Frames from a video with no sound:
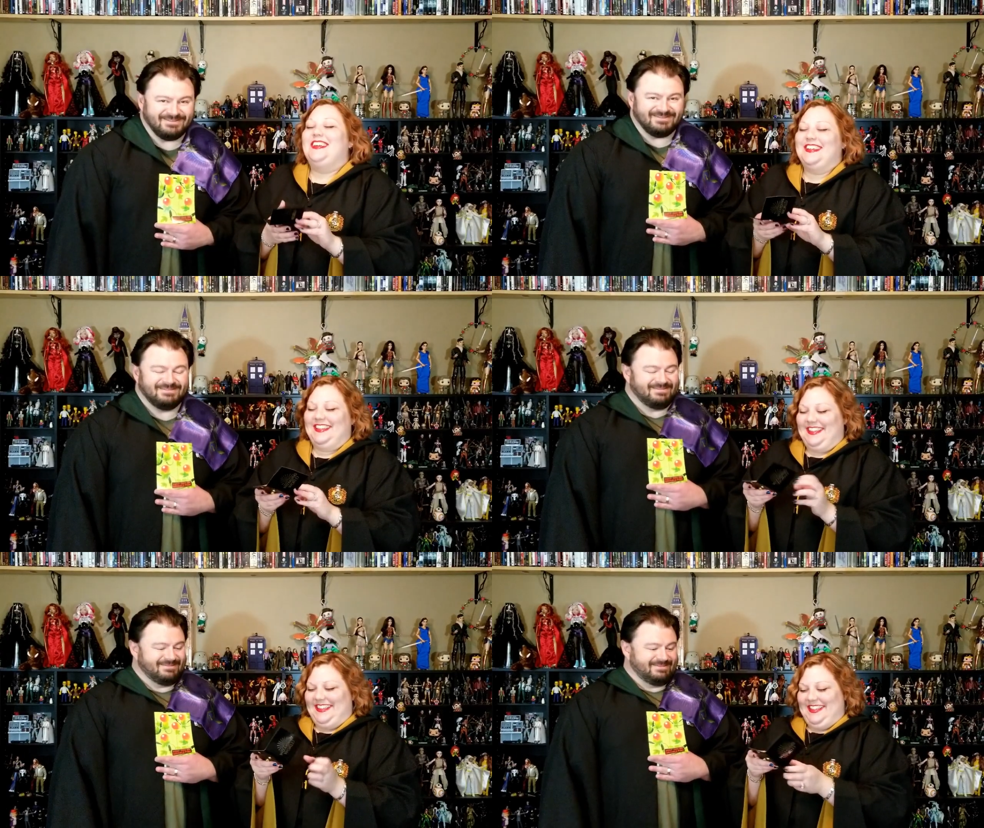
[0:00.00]

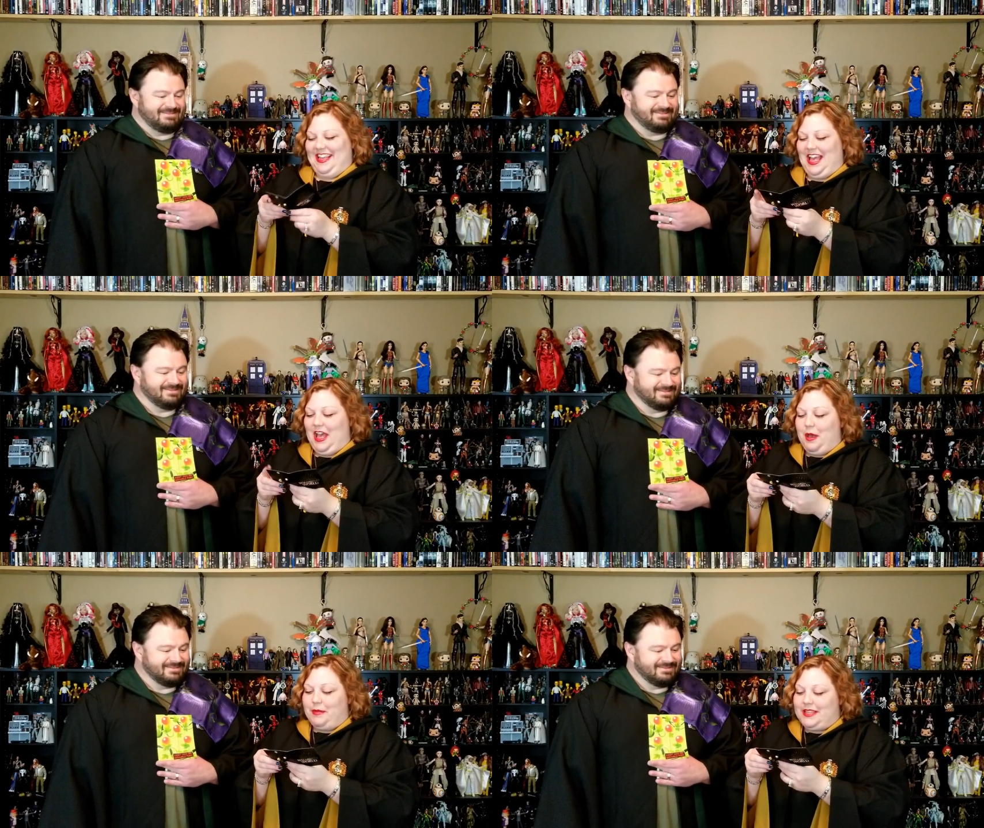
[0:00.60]

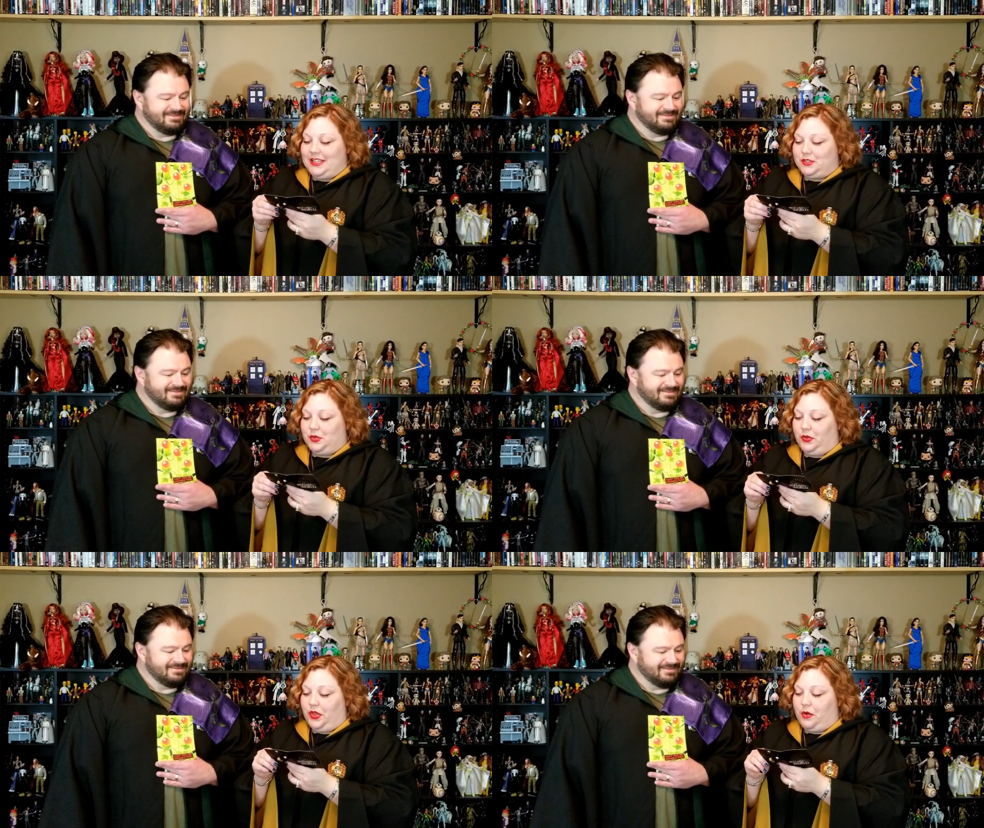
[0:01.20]
Speaker 1: But that's cool,
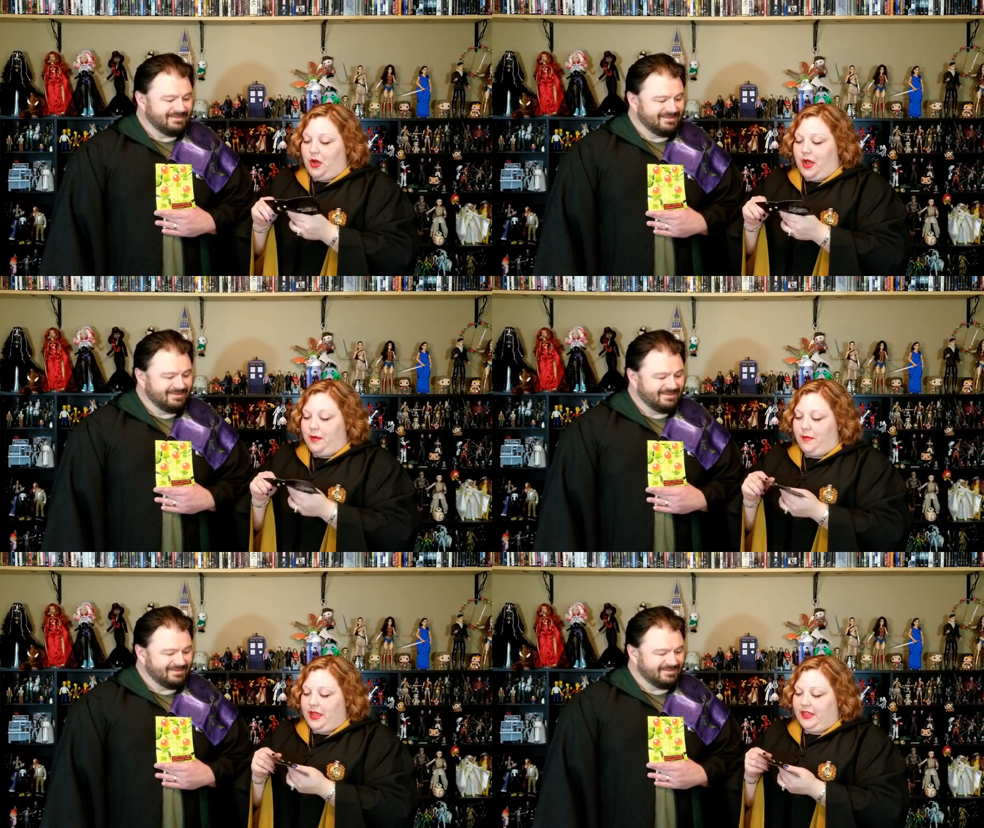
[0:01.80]
though. Um,
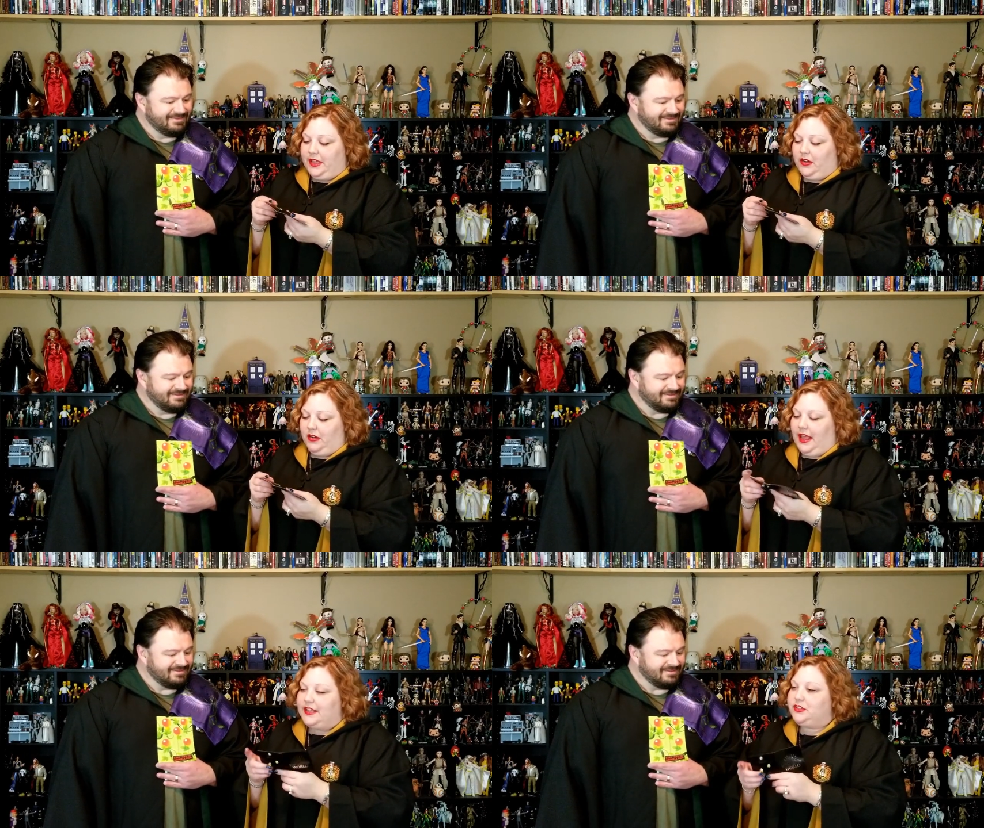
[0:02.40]
I think in our
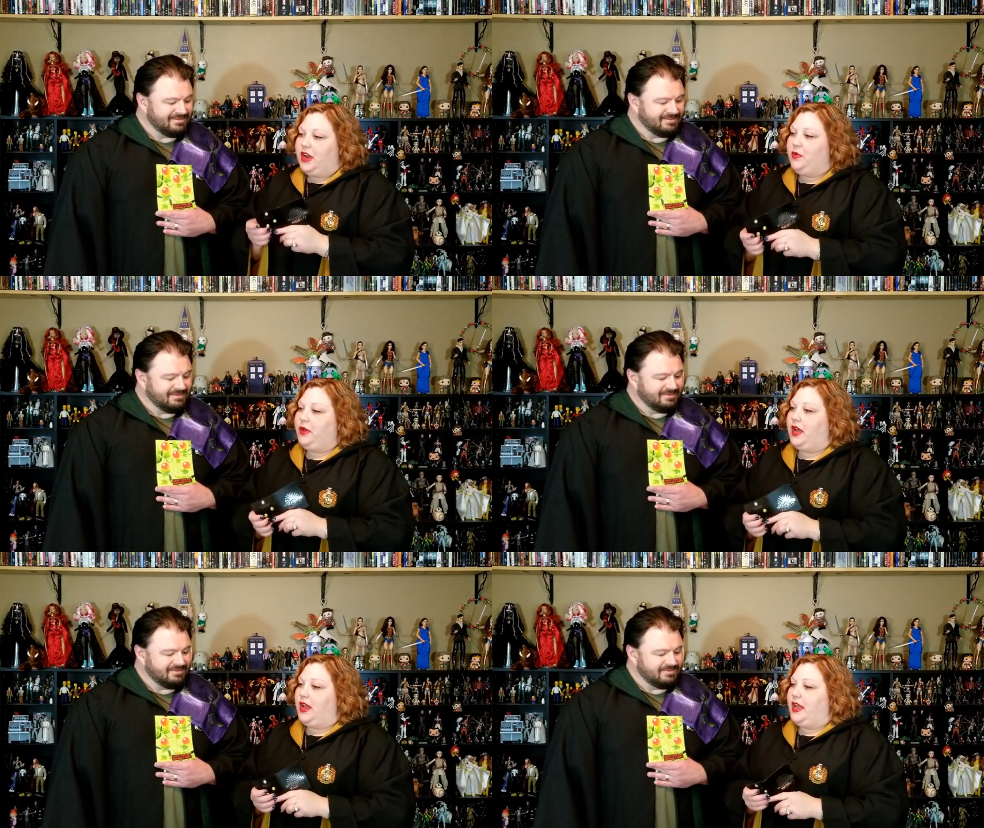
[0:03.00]
last crate we
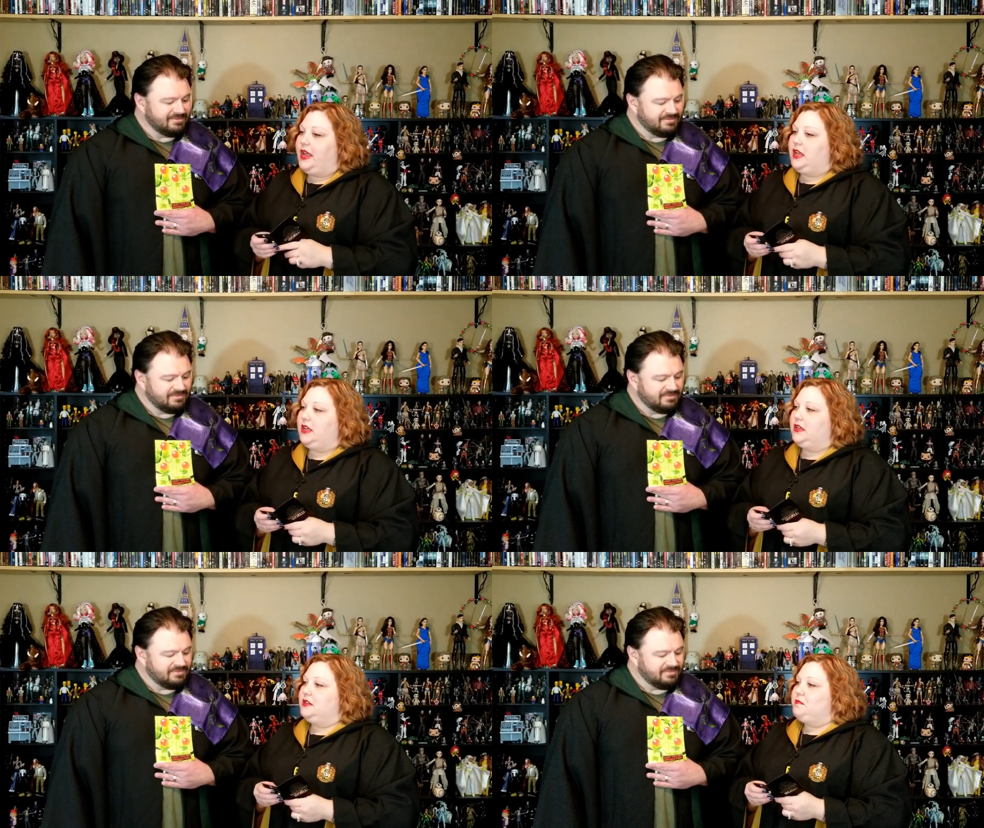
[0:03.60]
got a
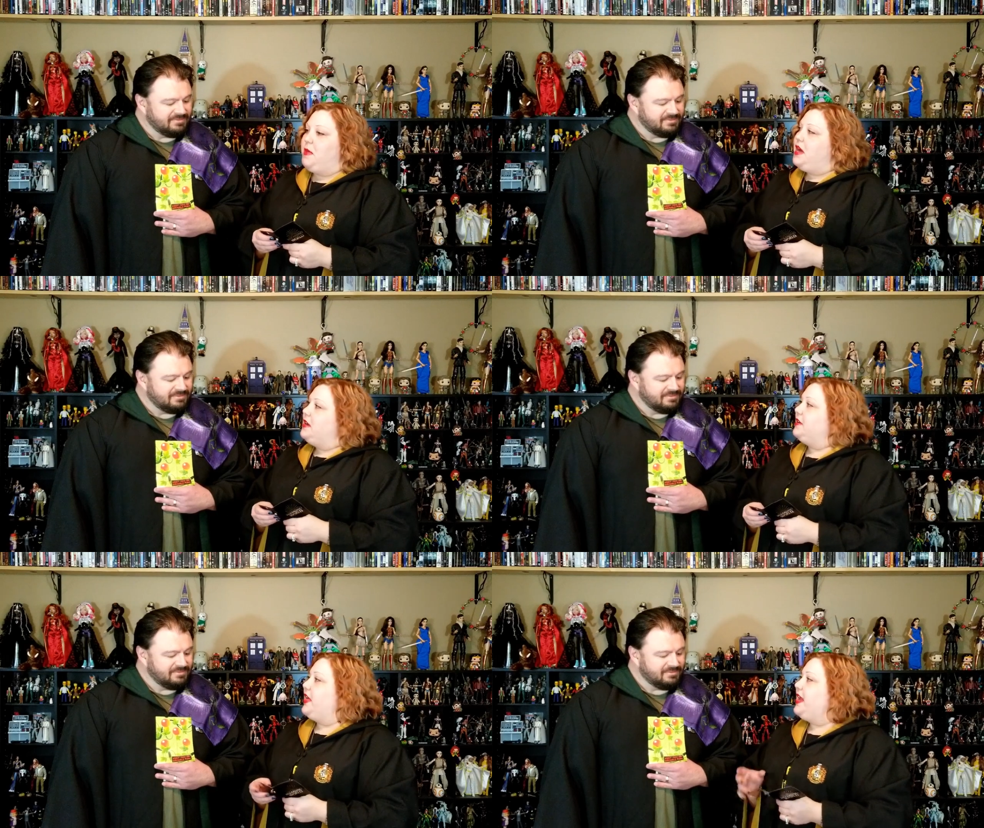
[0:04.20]
mug
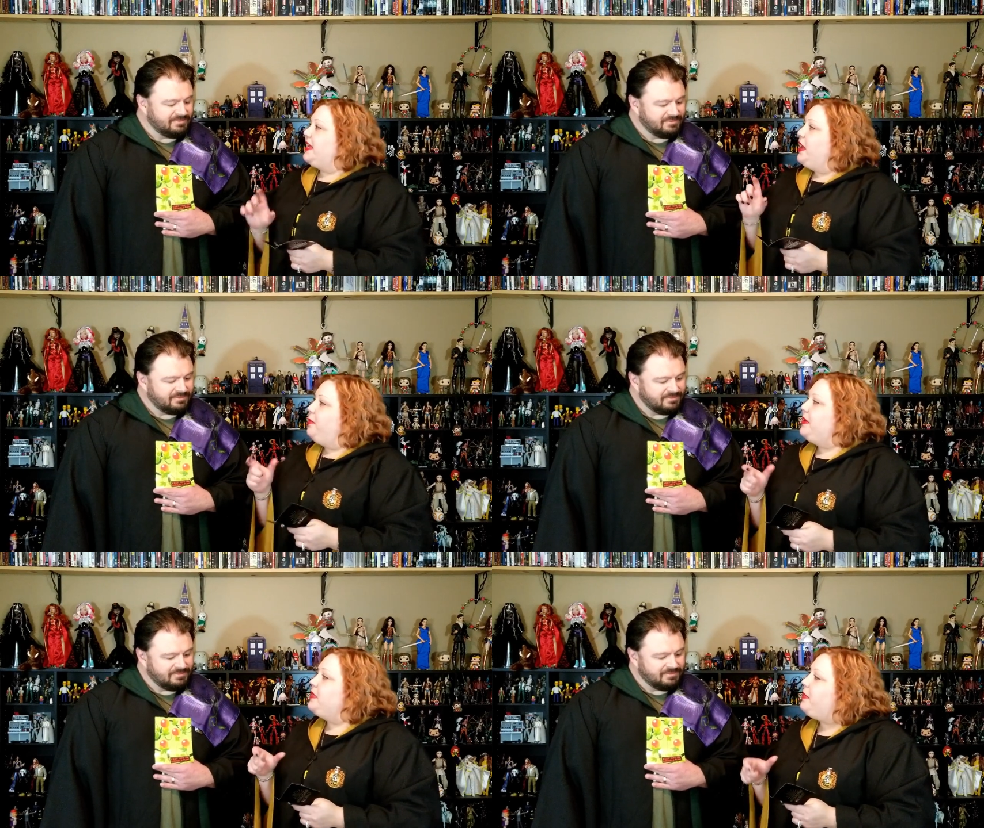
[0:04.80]
that had a Kelpie
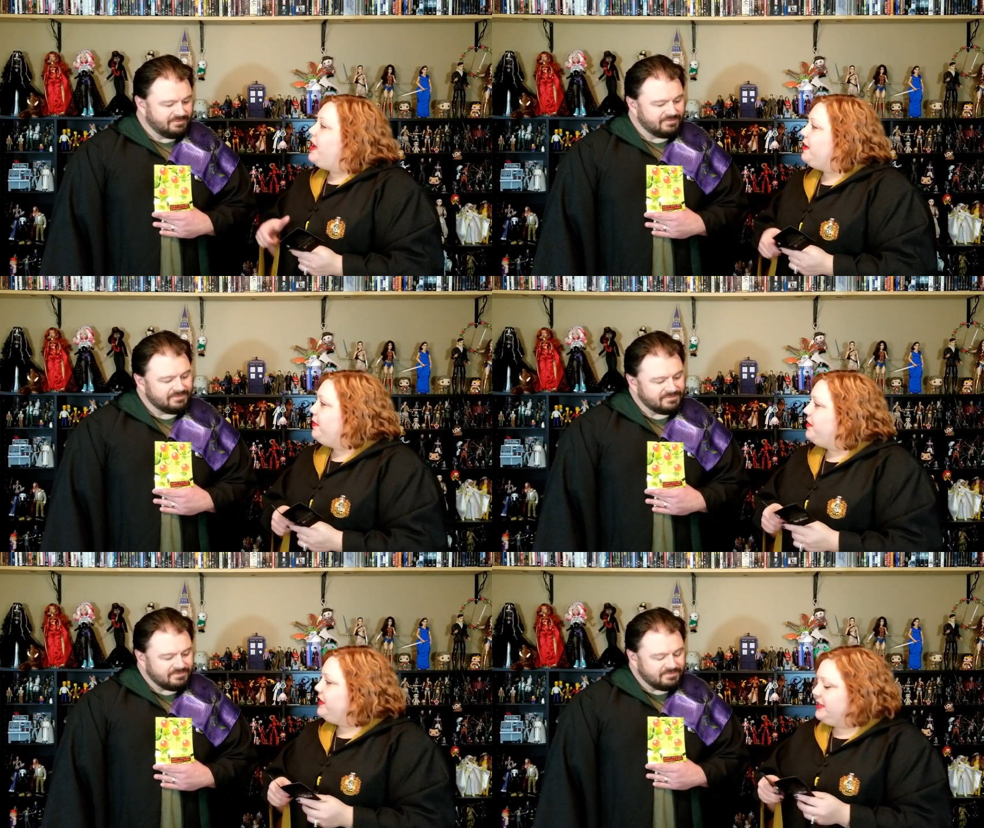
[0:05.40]
in the bottom
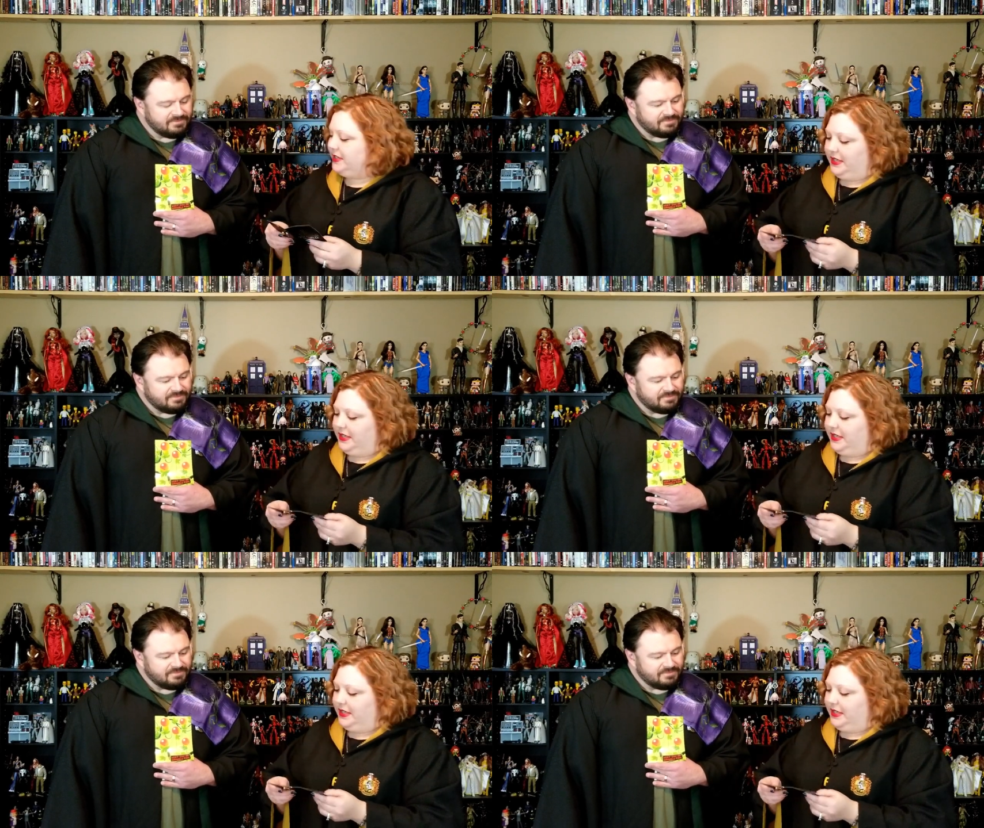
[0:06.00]
of it.